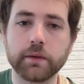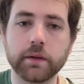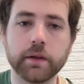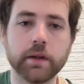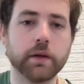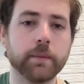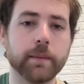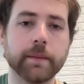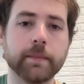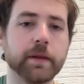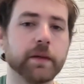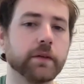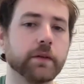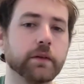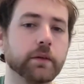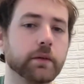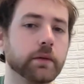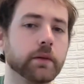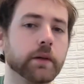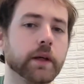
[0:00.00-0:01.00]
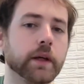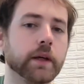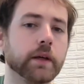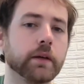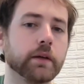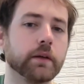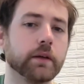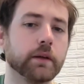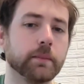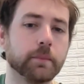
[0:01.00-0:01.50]
Maybe it's a tune
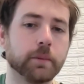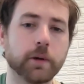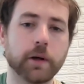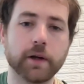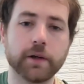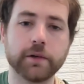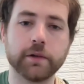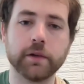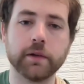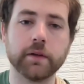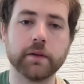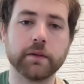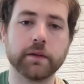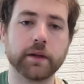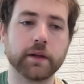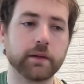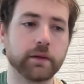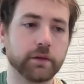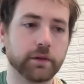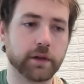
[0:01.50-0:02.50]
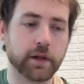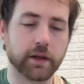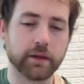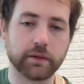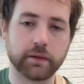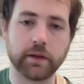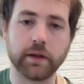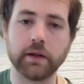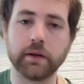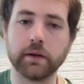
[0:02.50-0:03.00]
like Impressions, like the jazz
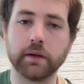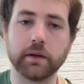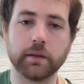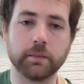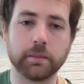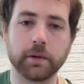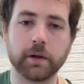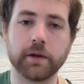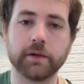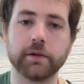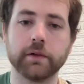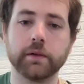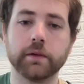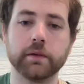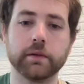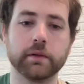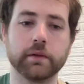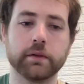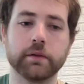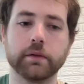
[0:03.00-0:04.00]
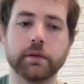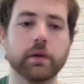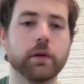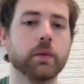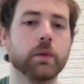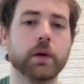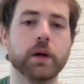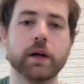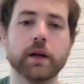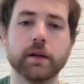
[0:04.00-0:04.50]
standard Impressions, or So
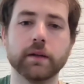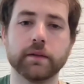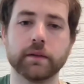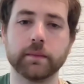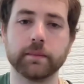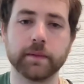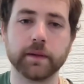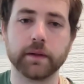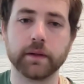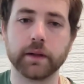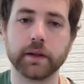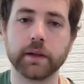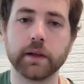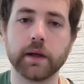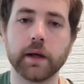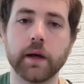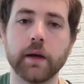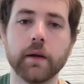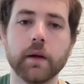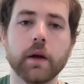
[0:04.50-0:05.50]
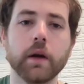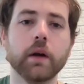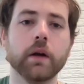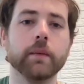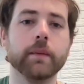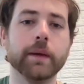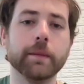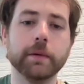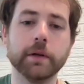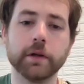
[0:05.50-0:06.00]
What, something like that.
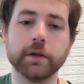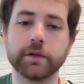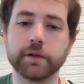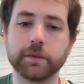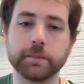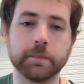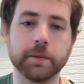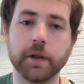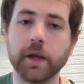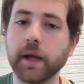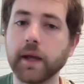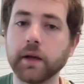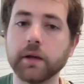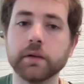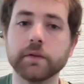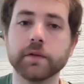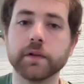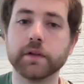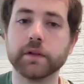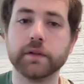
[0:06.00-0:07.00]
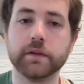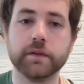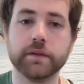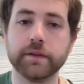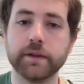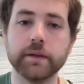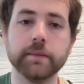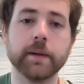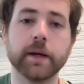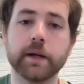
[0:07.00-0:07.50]
Or maybe you're just playing over
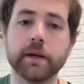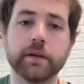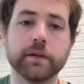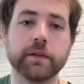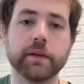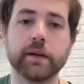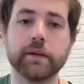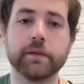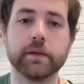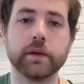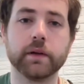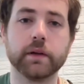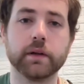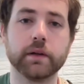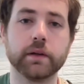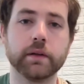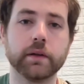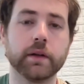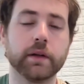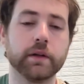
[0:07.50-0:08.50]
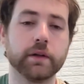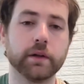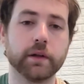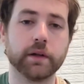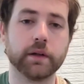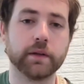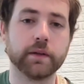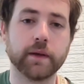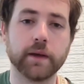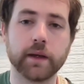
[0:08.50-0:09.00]
D minor 7 and you're
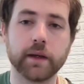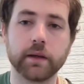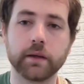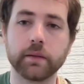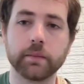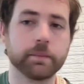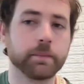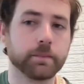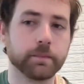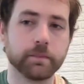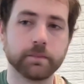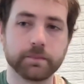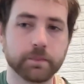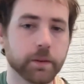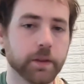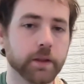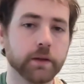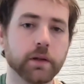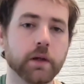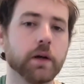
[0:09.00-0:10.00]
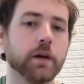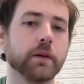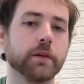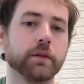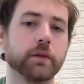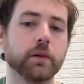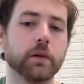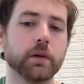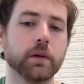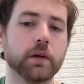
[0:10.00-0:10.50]
going to take a pretty long
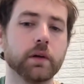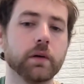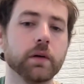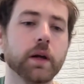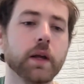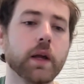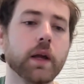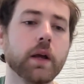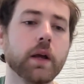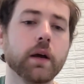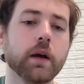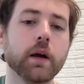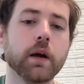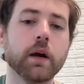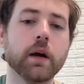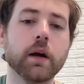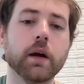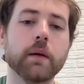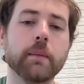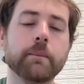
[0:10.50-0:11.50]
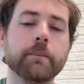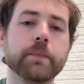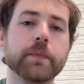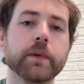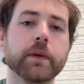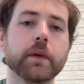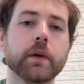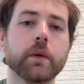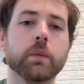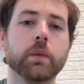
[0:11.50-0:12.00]
solo. Um,
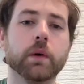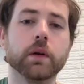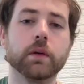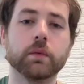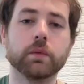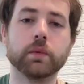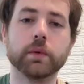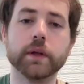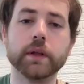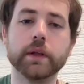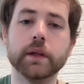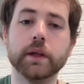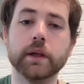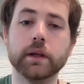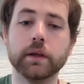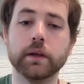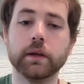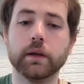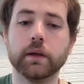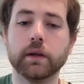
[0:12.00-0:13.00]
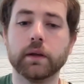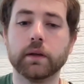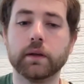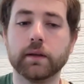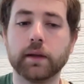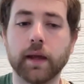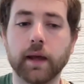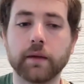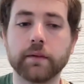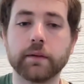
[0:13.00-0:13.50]
One really
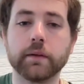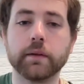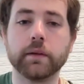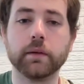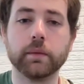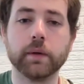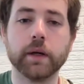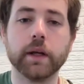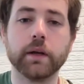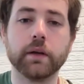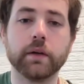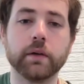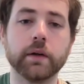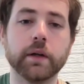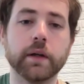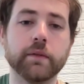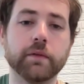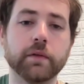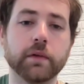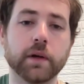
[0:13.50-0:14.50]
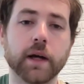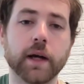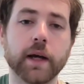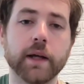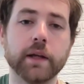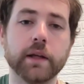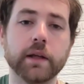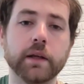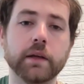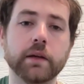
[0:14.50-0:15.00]
excellent way to create
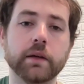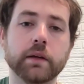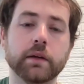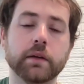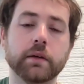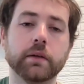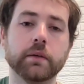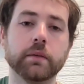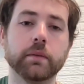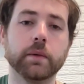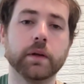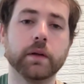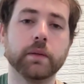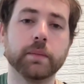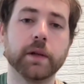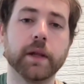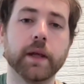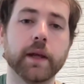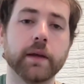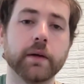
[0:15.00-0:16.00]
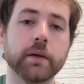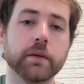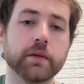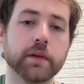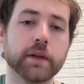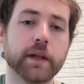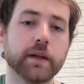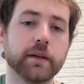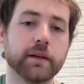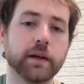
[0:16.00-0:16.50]
variety when playing over
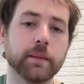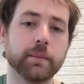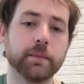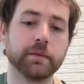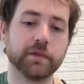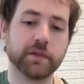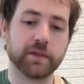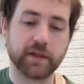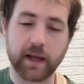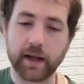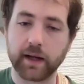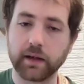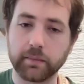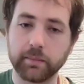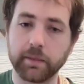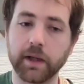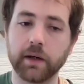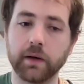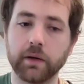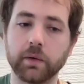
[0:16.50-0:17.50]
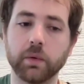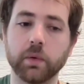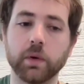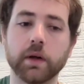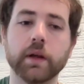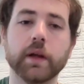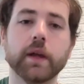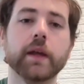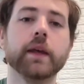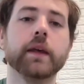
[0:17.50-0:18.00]
that type of stagnant minor
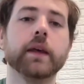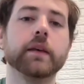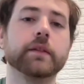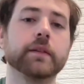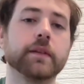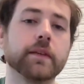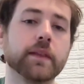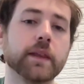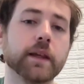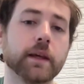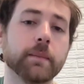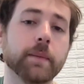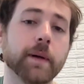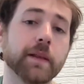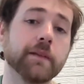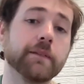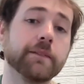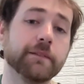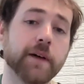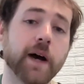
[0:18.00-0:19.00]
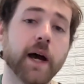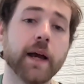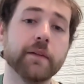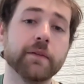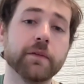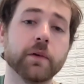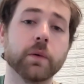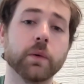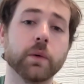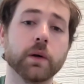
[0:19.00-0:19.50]
chord is to think about the
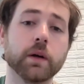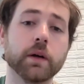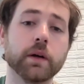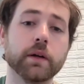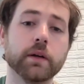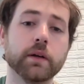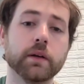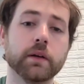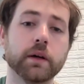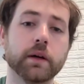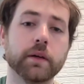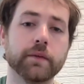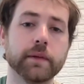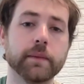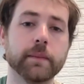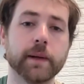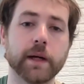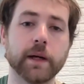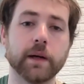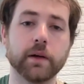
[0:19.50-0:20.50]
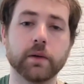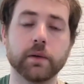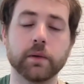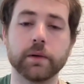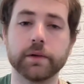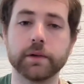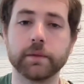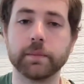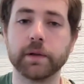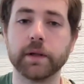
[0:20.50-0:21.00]
5 chord of the minor
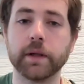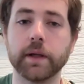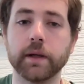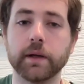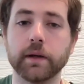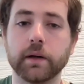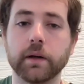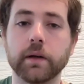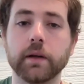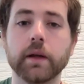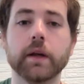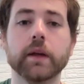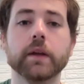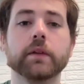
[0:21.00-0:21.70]
chord you're playing on.